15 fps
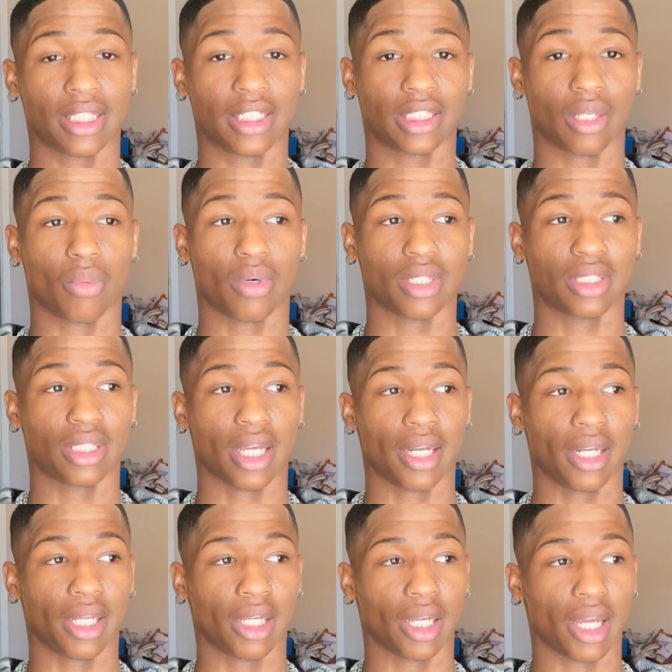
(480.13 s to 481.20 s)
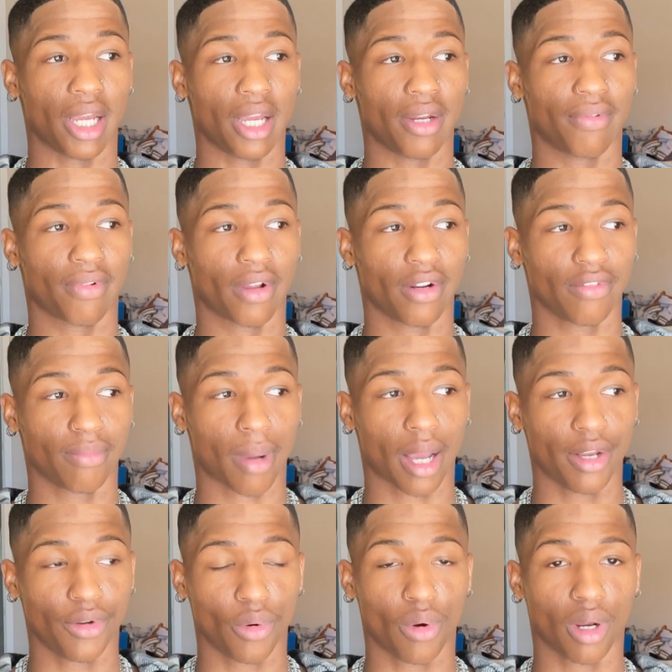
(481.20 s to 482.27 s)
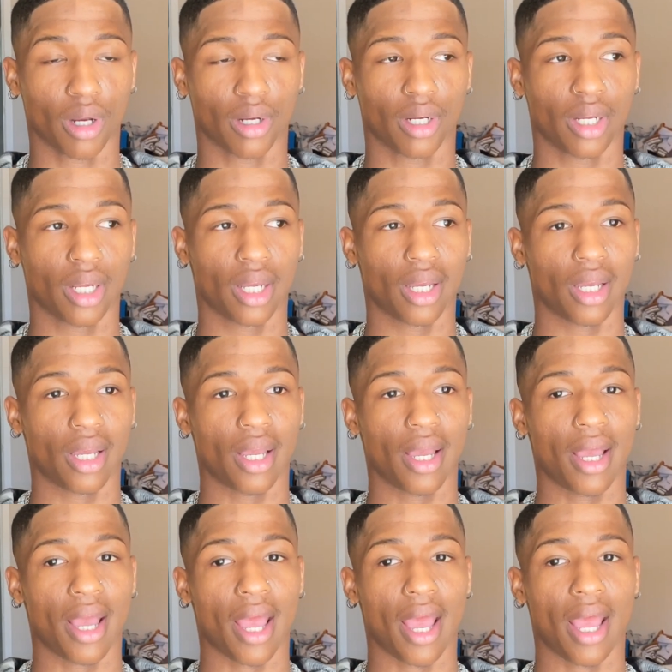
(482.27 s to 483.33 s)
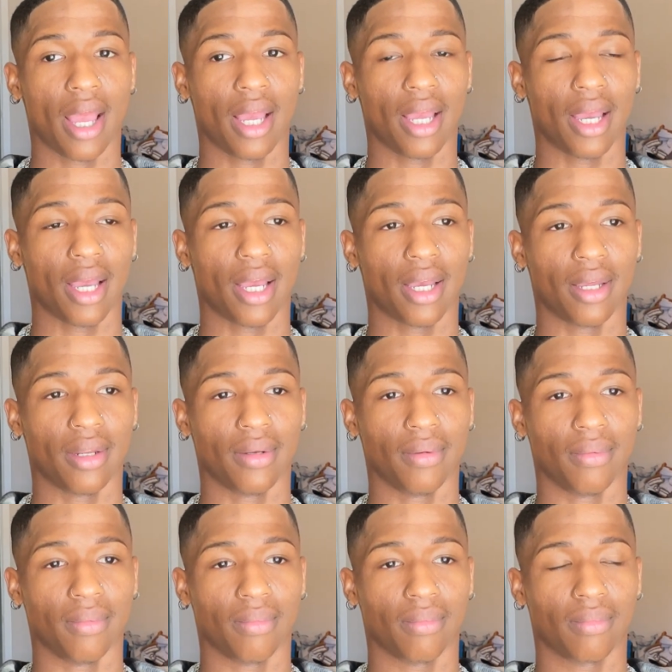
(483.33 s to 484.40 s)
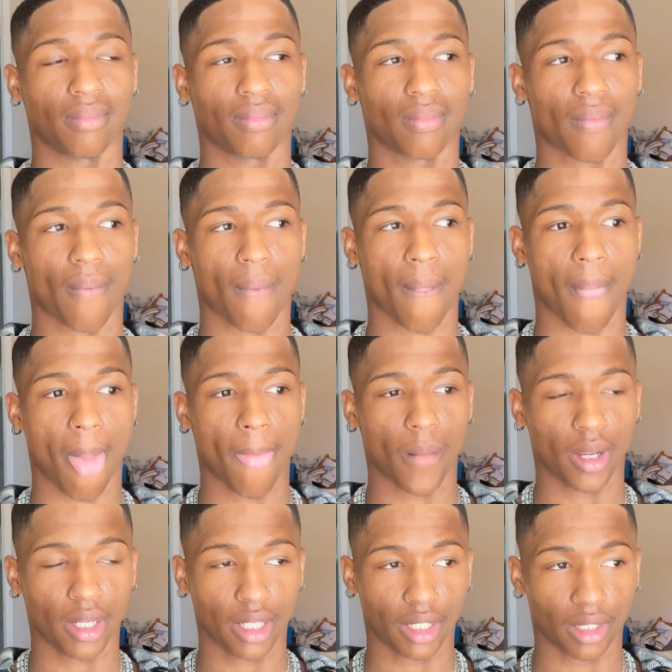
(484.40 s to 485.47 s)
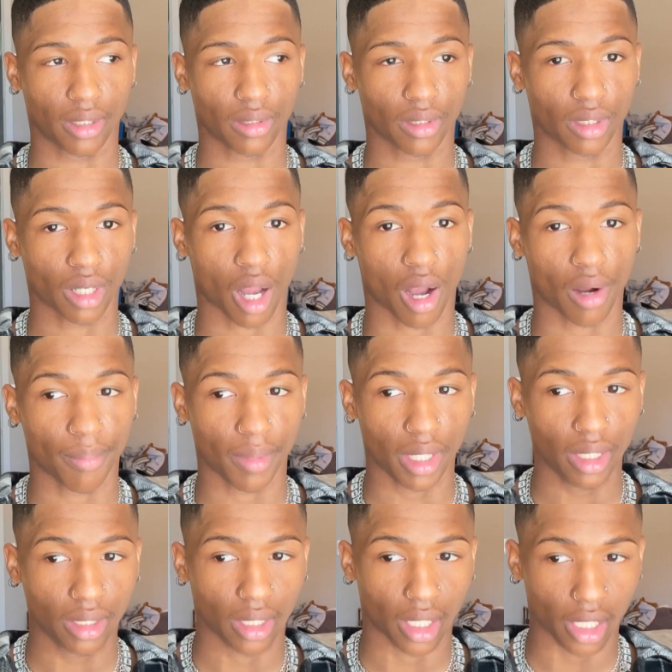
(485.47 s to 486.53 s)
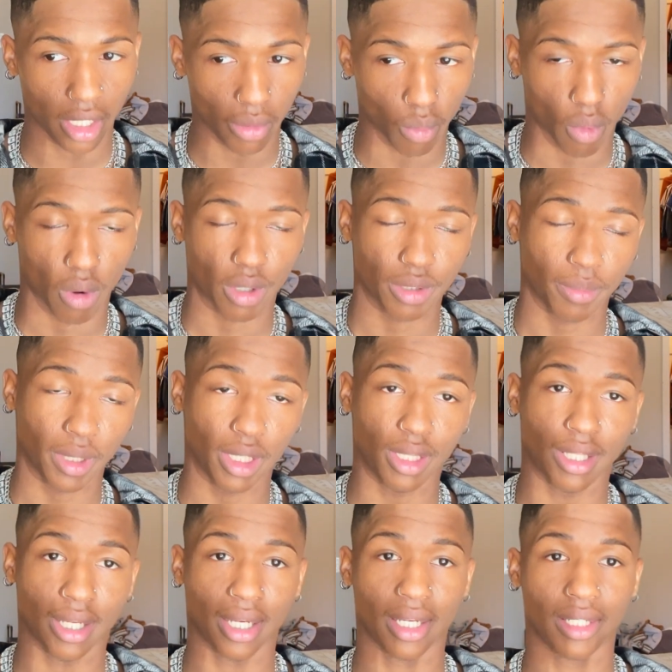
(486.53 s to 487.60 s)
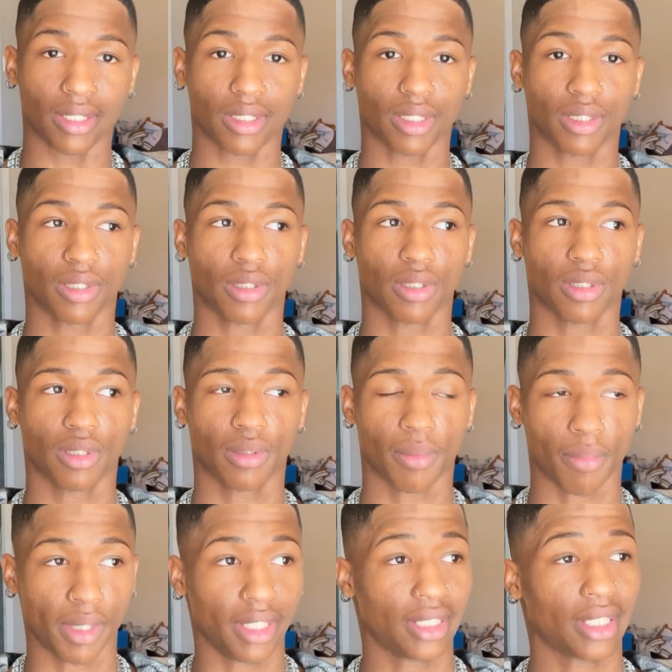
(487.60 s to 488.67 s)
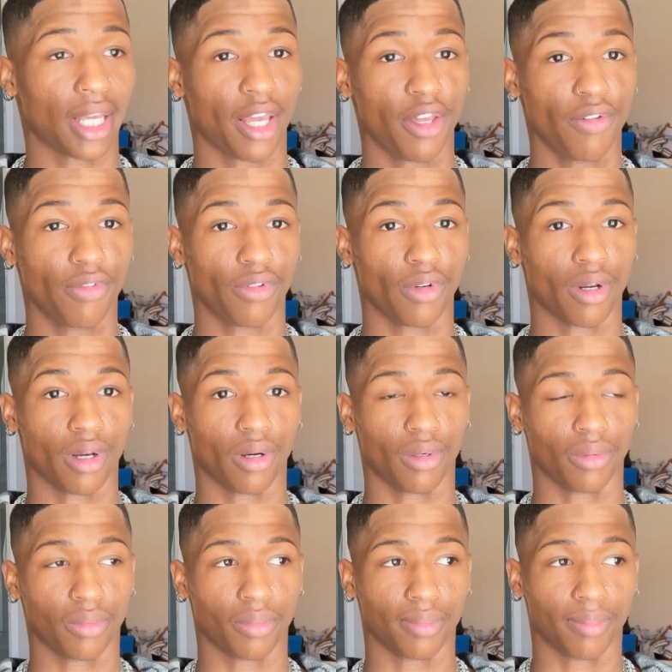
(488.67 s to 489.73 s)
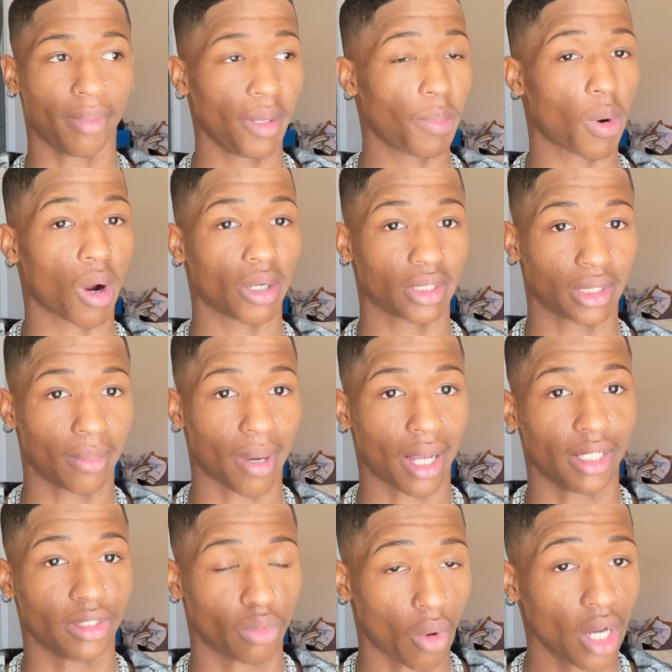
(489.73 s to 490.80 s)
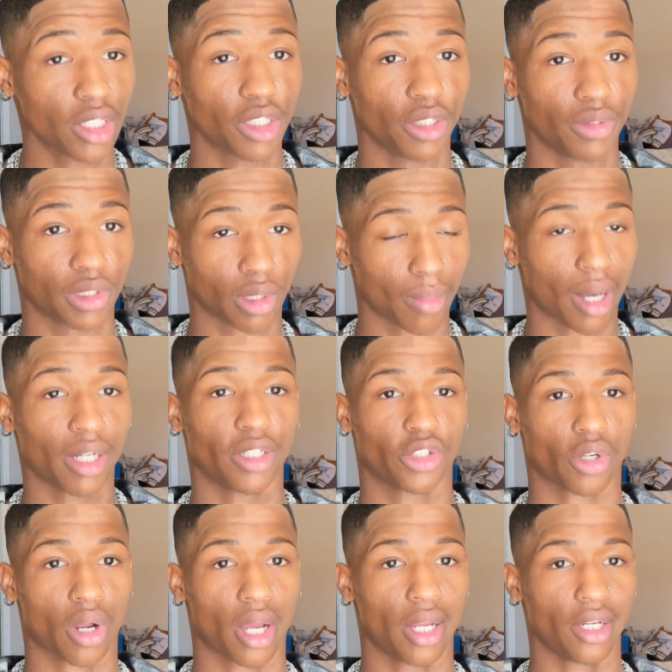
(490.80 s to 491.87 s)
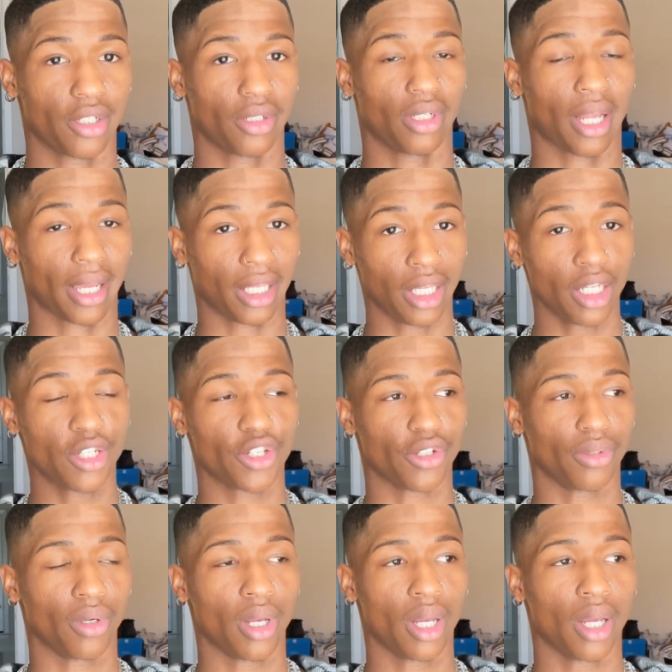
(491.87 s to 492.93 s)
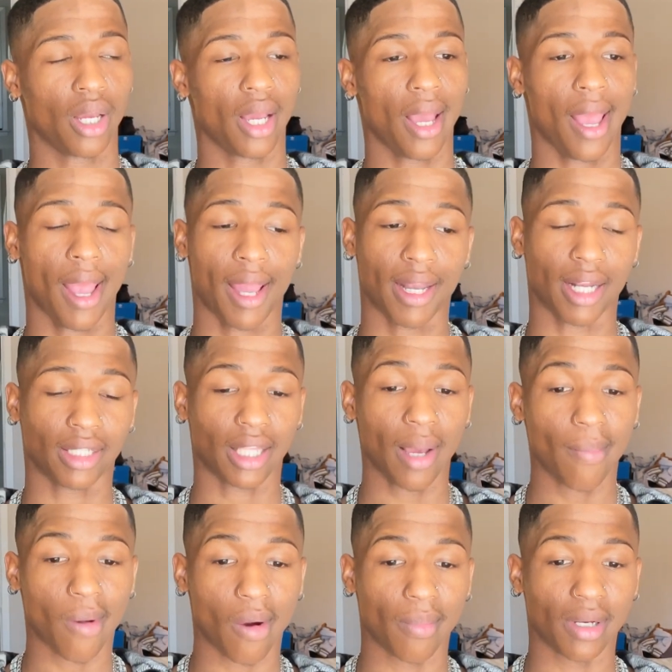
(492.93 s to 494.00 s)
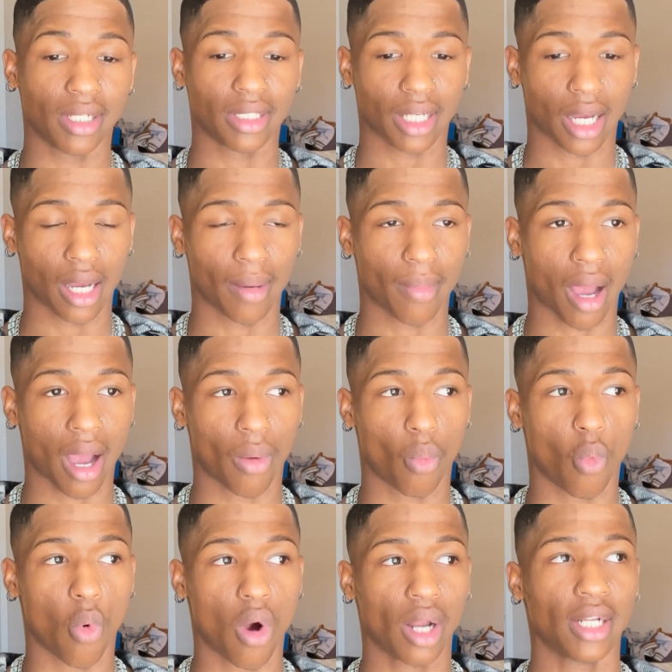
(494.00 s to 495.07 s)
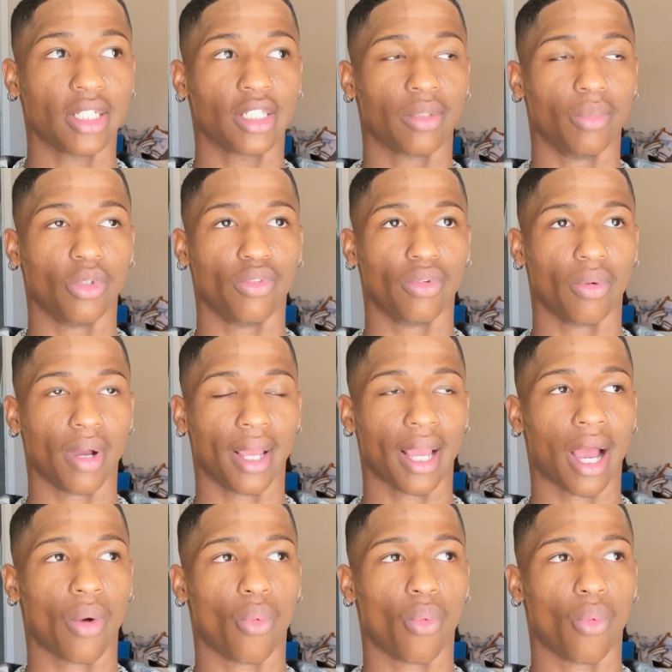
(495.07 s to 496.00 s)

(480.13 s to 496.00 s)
someone standing in front of my door. And he called me and he warned me that be safe, you know, somebody's watching you, somebody's trying to like get you. And at that moment in time, I wanted to move away.